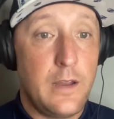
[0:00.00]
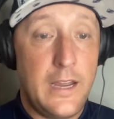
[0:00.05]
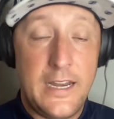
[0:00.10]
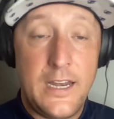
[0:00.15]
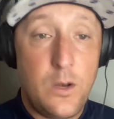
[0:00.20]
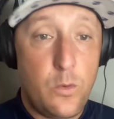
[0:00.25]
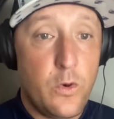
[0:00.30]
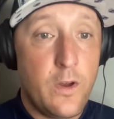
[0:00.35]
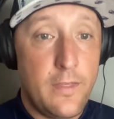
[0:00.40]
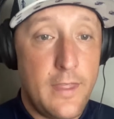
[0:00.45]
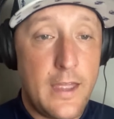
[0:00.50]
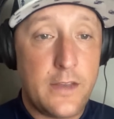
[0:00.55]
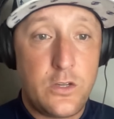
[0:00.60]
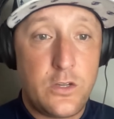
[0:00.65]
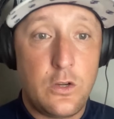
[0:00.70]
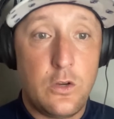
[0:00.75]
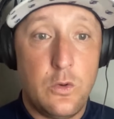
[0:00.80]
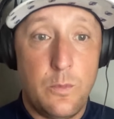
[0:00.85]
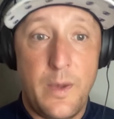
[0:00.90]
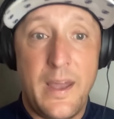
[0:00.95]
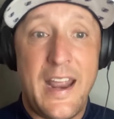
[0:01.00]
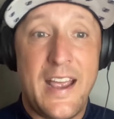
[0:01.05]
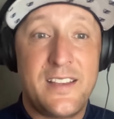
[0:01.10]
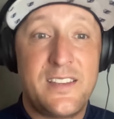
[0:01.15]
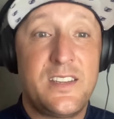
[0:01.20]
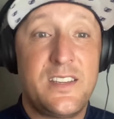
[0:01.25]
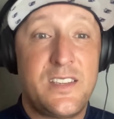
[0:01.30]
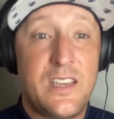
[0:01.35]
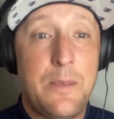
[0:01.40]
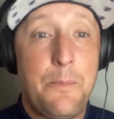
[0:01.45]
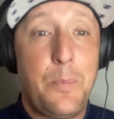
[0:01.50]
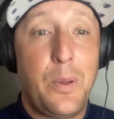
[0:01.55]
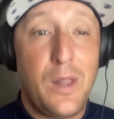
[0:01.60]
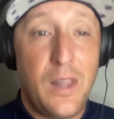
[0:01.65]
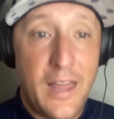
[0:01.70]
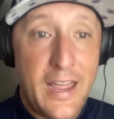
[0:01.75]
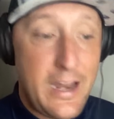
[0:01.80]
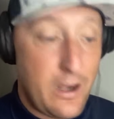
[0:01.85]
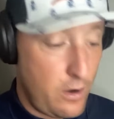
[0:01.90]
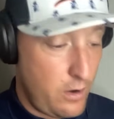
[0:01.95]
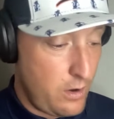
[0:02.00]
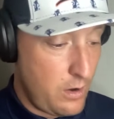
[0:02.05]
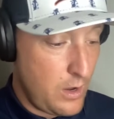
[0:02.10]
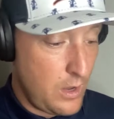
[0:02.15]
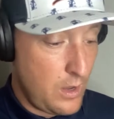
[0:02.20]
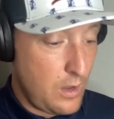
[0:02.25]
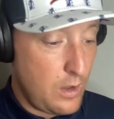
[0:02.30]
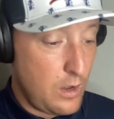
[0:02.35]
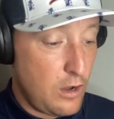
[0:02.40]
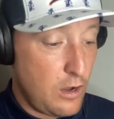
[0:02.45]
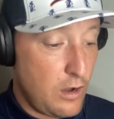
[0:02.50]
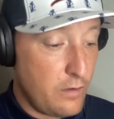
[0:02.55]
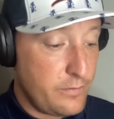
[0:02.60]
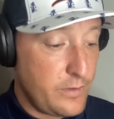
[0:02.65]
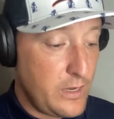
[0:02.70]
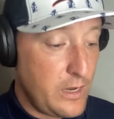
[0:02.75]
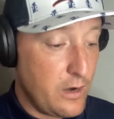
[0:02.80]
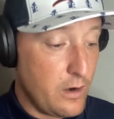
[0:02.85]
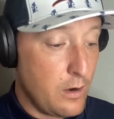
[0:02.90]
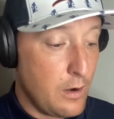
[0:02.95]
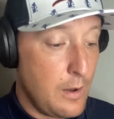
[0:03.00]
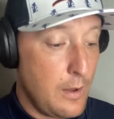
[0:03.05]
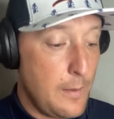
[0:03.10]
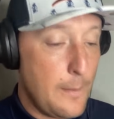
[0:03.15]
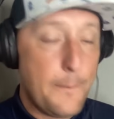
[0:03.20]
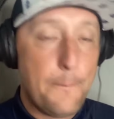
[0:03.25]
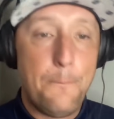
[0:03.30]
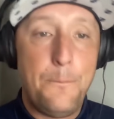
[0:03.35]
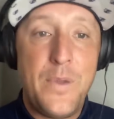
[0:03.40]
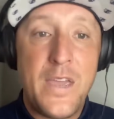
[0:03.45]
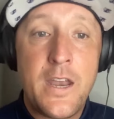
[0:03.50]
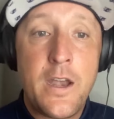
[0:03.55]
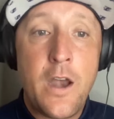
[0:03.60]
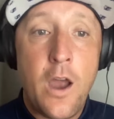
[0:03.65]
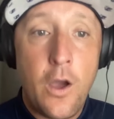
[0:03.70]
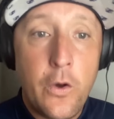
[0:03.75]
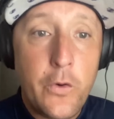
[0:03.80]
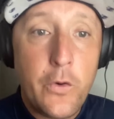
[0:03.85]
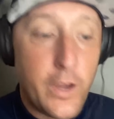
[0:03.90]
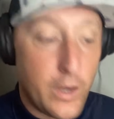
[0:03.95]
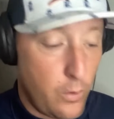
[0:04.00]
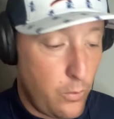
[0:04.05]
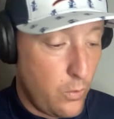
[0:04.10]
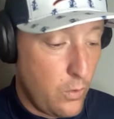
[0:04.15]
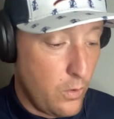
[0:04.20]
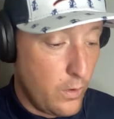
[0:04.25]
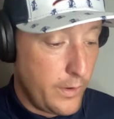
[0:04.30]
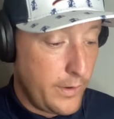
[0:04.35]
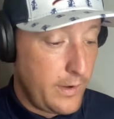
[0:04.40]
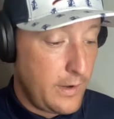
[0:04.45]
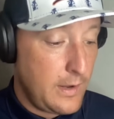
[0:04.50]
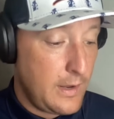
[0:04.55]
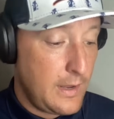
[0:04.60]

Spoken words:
He did win that too, but SEC Player of the Year, Ben Hogan Award,